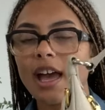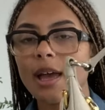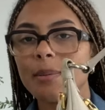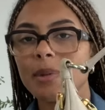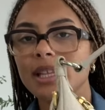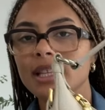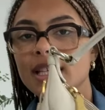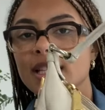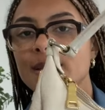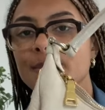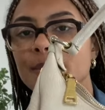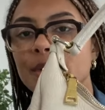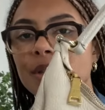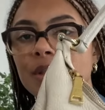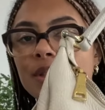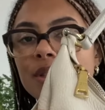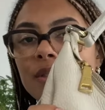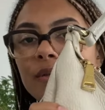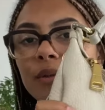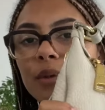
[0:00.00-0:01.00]
in this
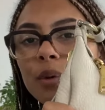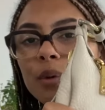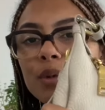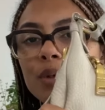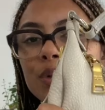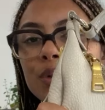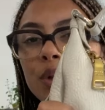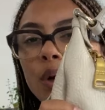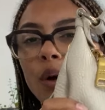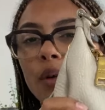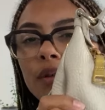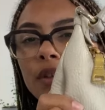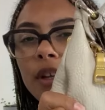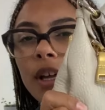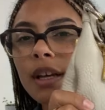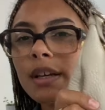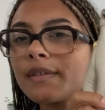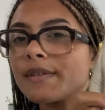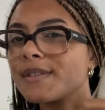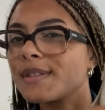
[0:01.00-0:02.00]
beautiful, soft,
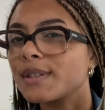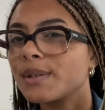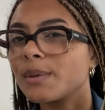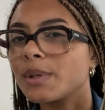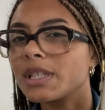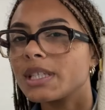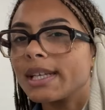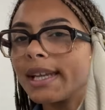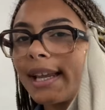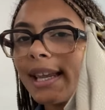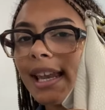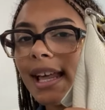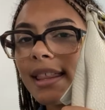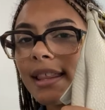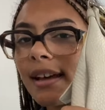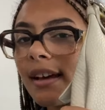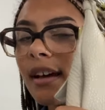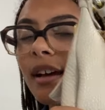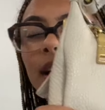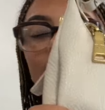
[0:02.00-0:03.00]
kind of squishy
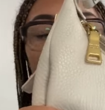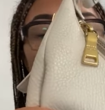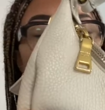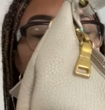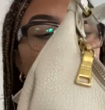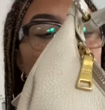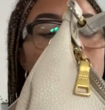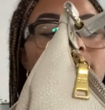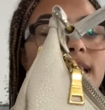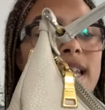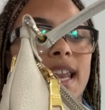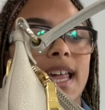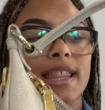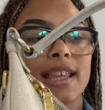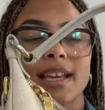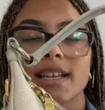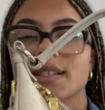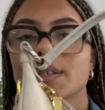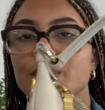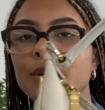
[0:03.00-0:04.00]
leather. Prada
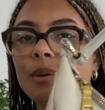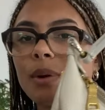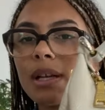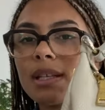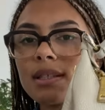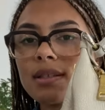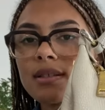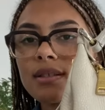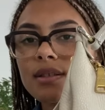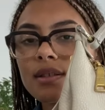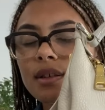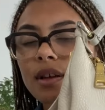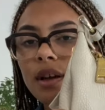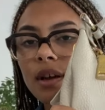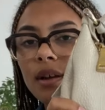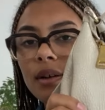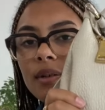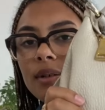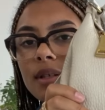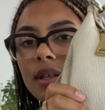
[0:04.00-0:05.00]
leather is always
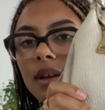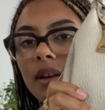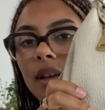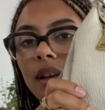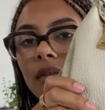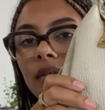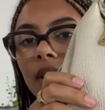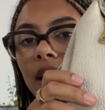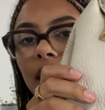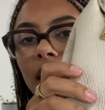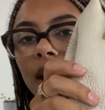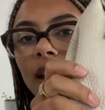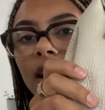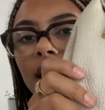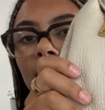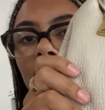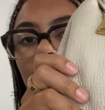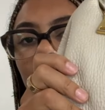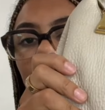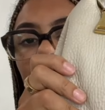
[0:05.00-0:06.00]
so, so lovely.
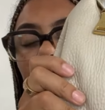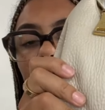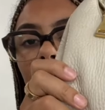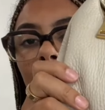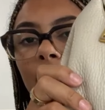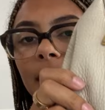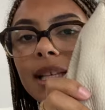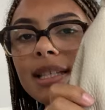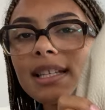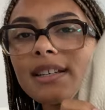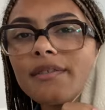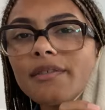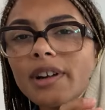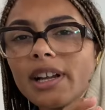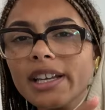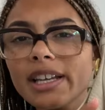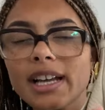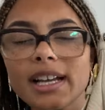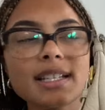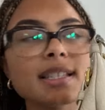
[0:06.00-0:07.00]
And it's in a
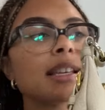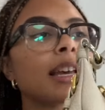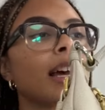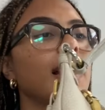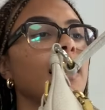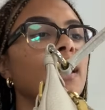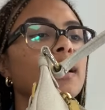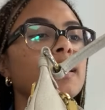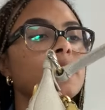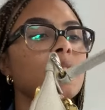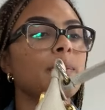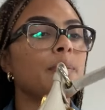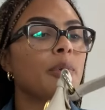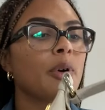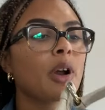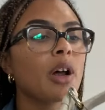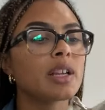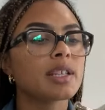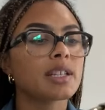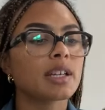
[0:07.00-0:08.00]
really nice colour. So
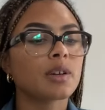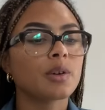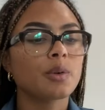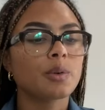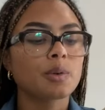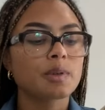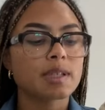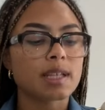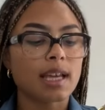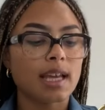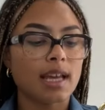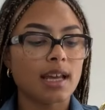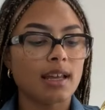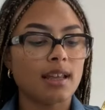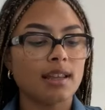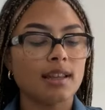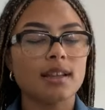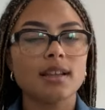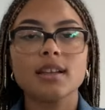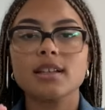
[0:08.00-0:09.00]
Prada calls it
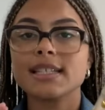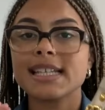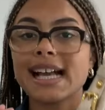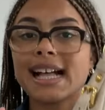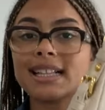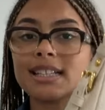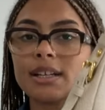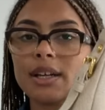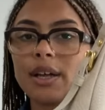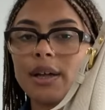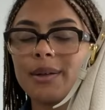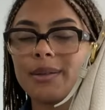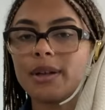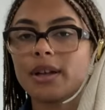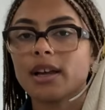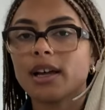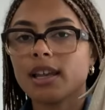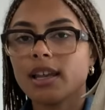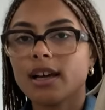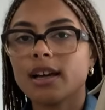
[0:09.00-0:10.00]
talco, the
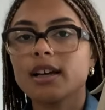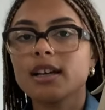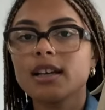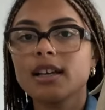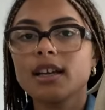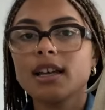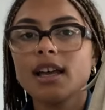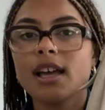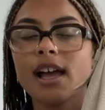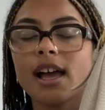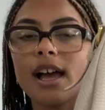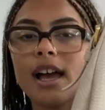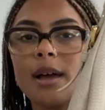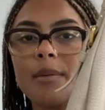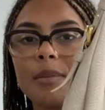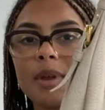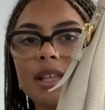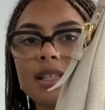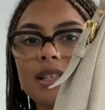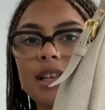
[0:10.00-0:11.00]
colour.
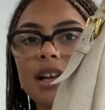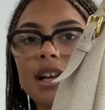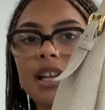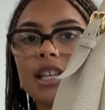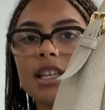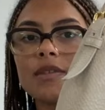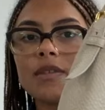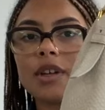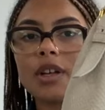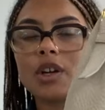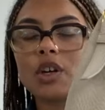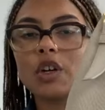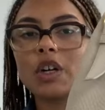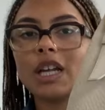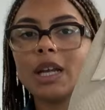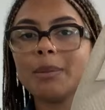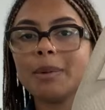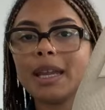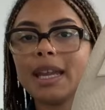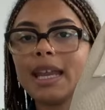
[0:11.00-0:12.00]
But it's kind of a
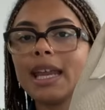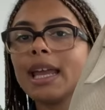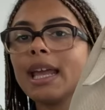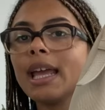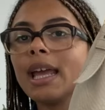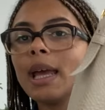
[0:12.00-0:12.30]
creamy,